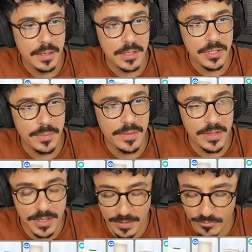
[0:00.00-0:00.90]
I don't mind
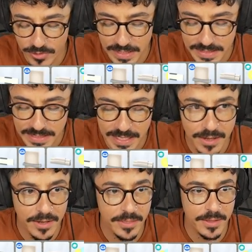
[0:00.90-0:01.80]
that you can't really see it
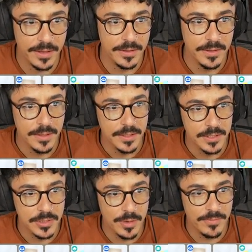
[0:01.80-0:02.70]
either.
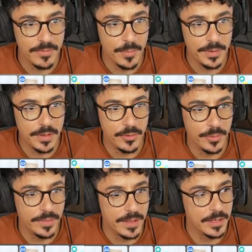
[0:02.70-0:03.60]
So I'll flop another
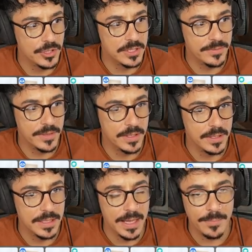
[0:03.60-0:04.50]
one there just for the,
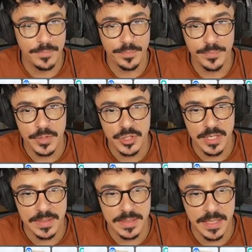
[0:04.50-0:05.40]
yeah,
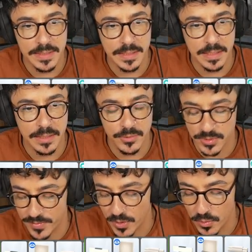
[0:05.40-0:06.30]
shits, tits and
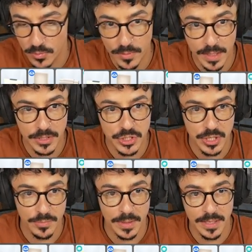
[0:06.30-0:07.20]
giggles of it all. And
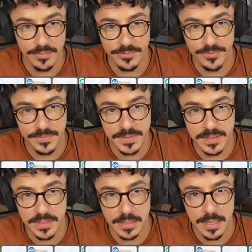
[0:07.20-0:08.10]
you, my love.
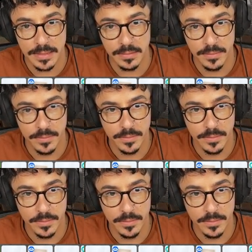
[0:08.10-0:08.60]
Stunning.